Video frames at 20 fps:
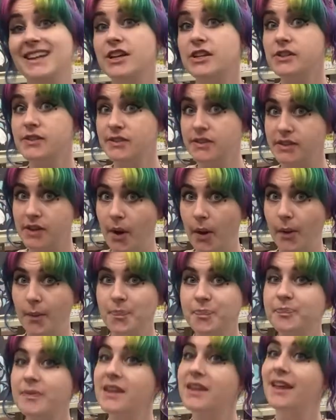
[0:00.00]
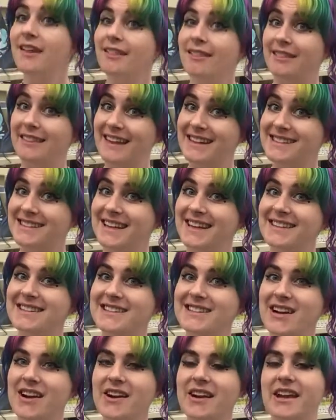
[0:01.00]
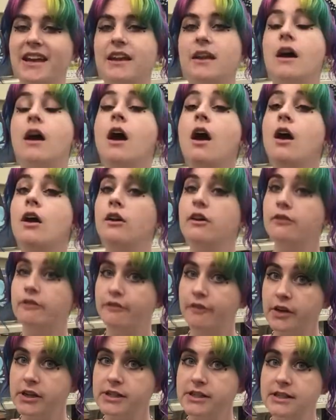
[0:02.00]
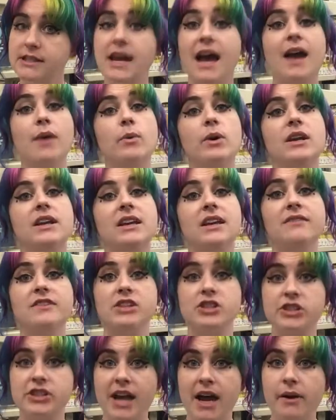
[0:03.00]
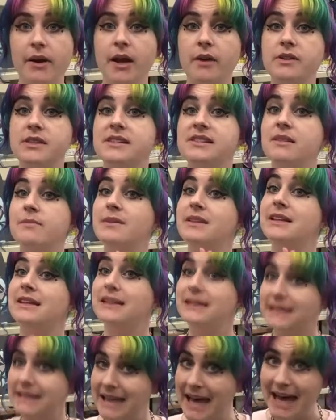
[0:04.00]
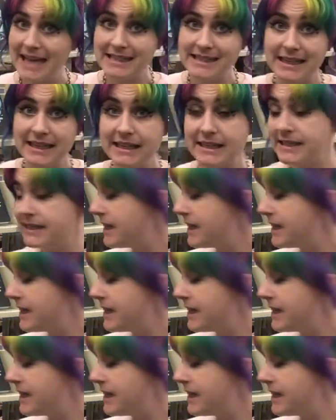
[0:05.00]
So let's get started. First, I want to give a shout out to some of the classics.